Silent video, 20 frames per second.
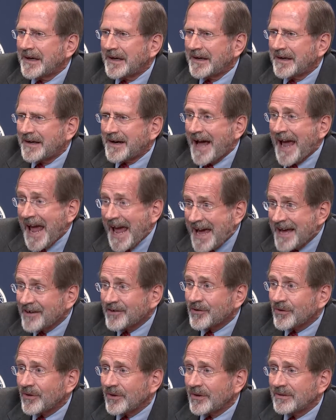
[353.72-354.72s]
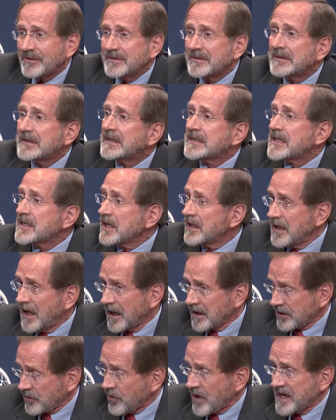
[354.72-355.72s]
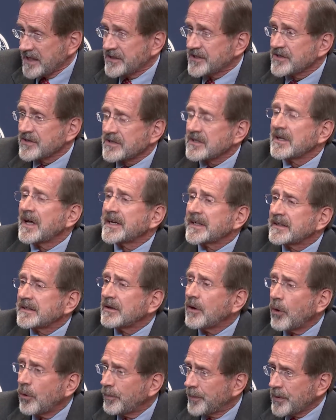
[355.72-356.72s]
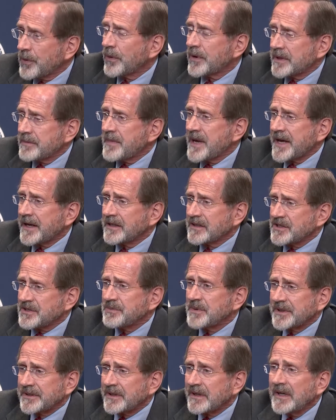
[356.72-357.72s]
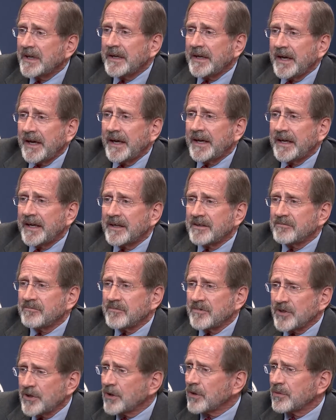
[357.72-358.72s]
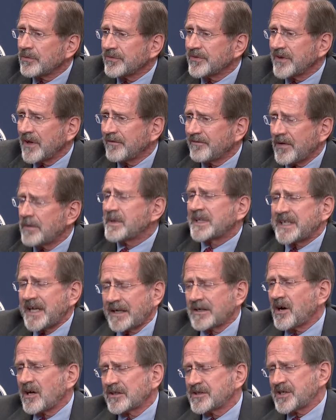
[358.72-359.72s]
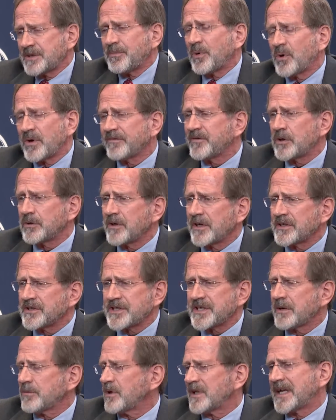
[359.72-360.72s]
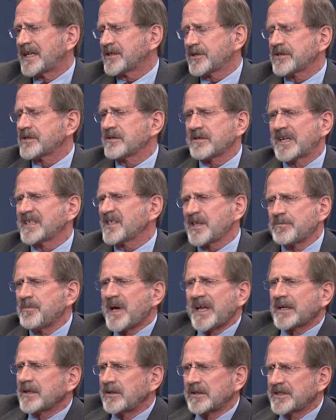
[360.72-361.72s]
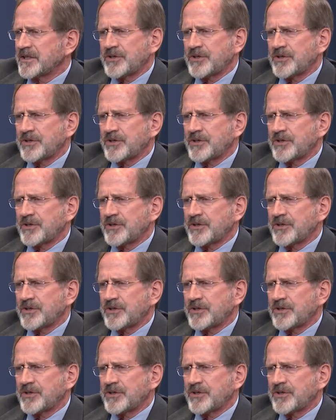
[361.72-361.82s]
handle a crisis like opioid management? Mm-hmm. And from a technology point of view, you could say, well, that's a medical